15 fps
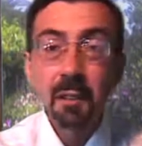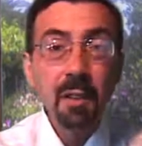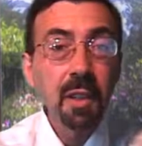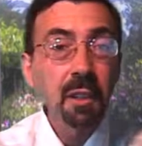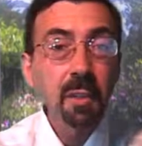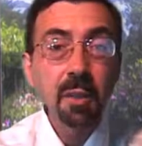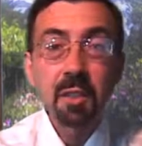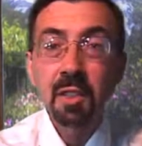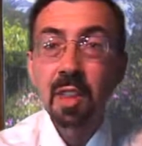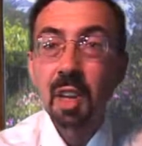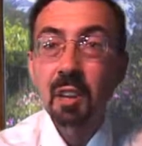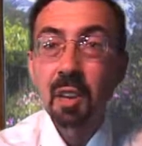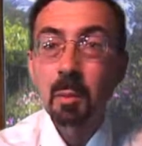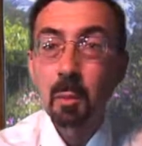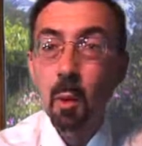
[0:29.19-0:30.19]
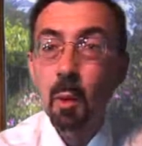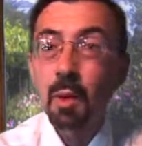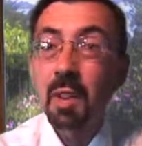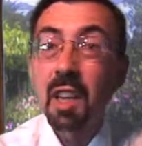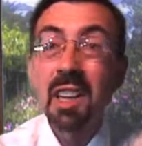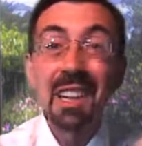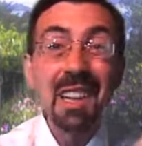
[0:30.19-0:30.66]
Filters are nothing more
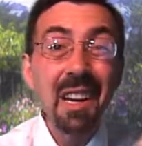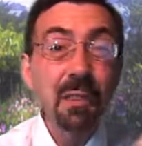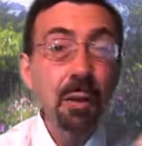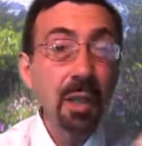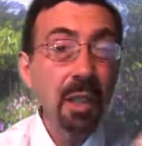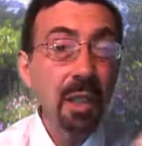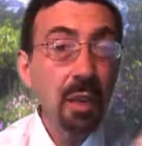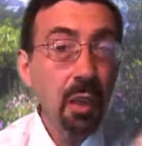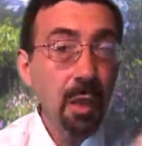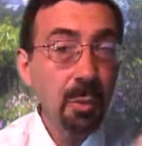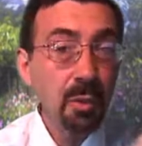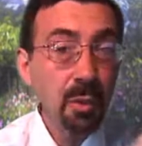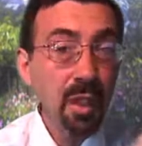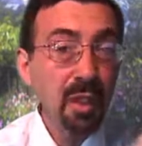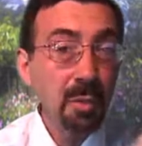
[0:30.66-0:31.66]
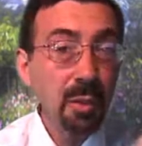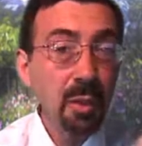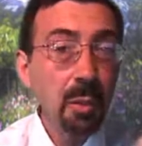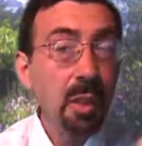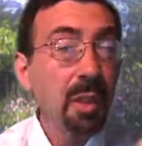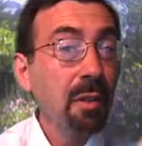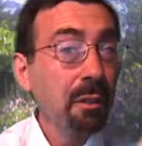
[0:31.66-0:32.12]
than a never-ending arms race
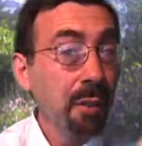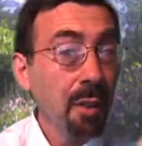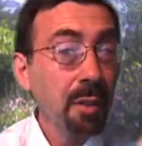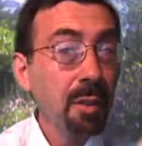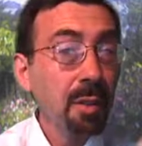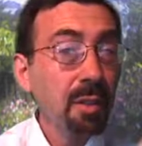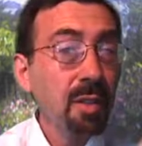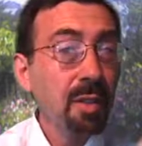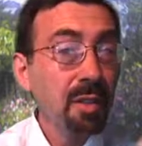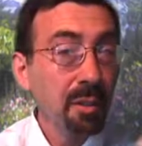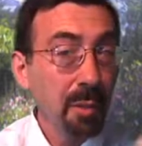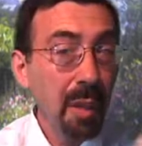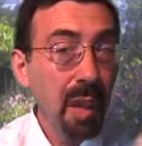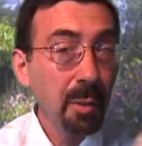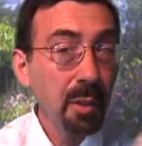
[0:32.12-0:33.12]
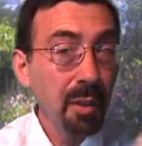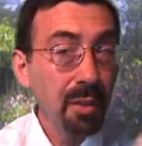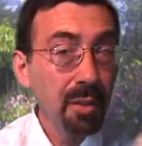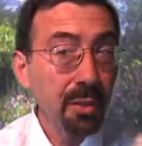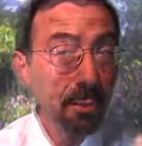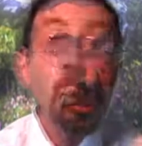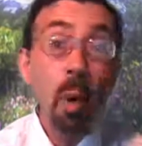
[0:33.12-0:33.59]
between the filters and the spammers.